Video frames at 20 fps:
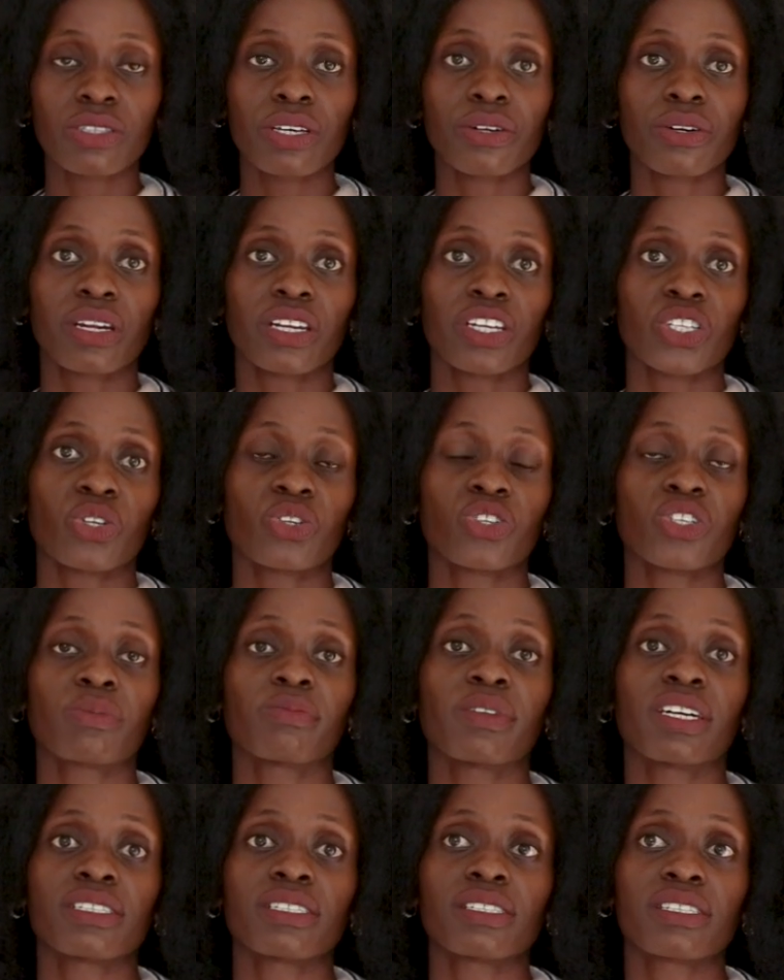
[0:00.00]
the relationship
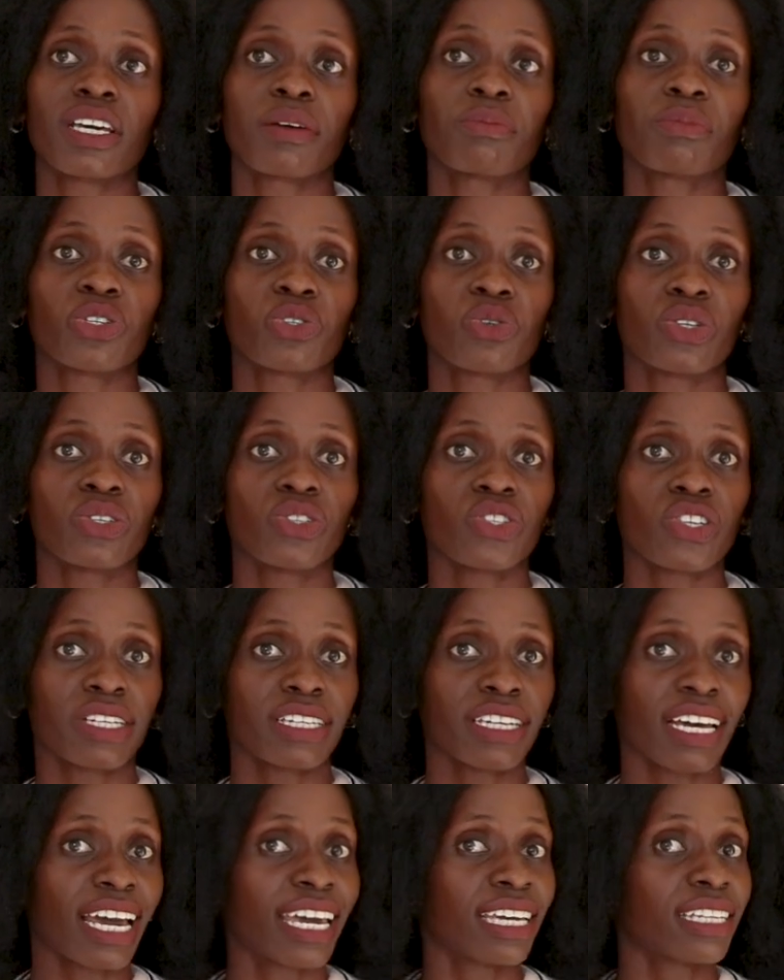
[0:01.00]
that is there between
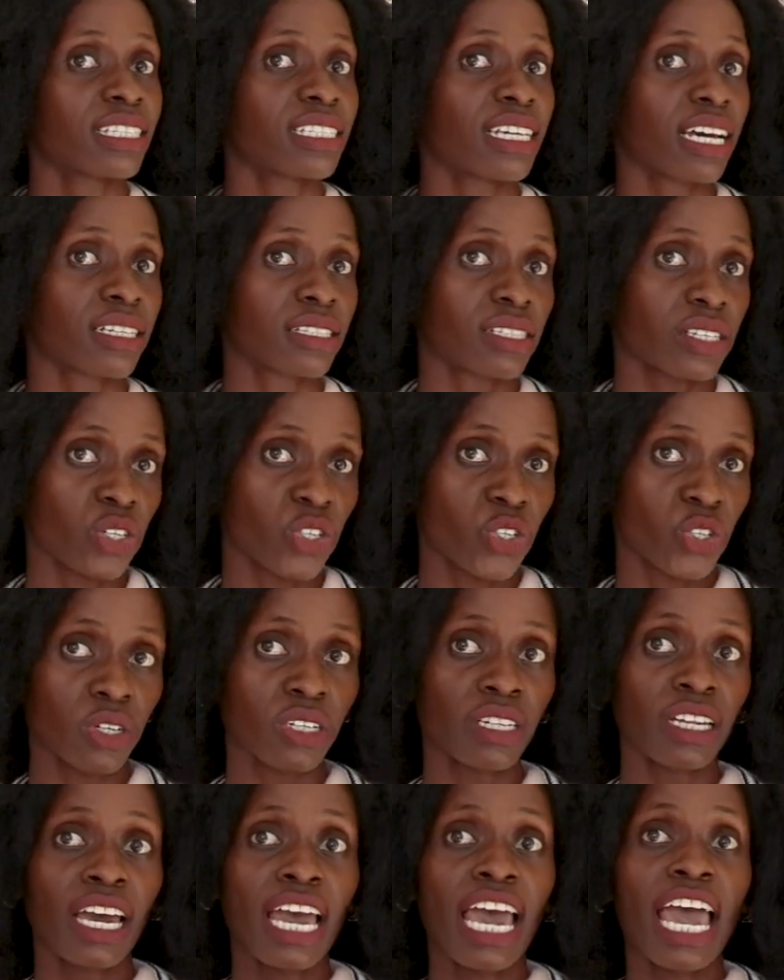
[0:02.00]
gender and
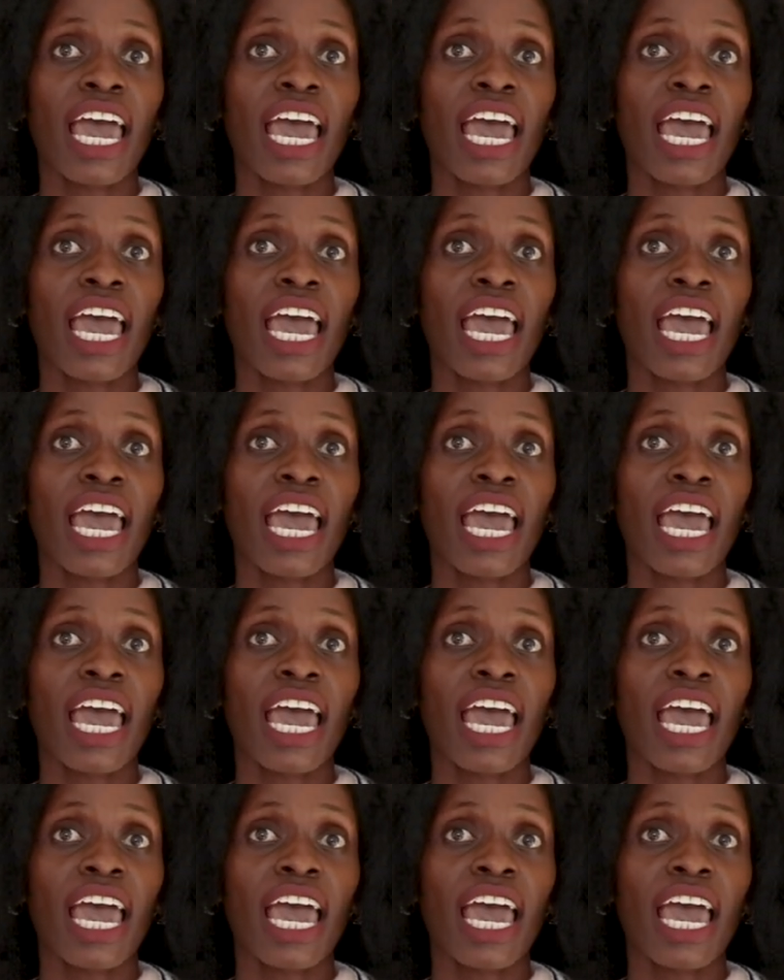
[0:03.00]
taxation,